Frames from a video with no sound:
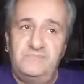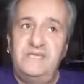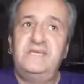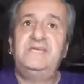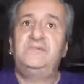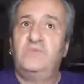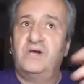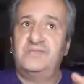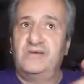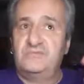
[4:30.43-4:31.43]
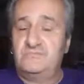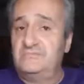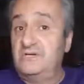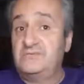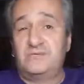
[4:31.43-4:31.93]
me, he won
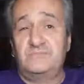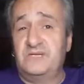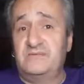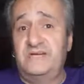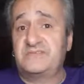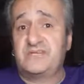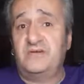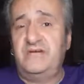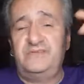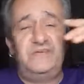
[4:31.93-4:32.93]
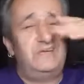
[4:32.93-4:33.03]
most of those middle rounds. So I think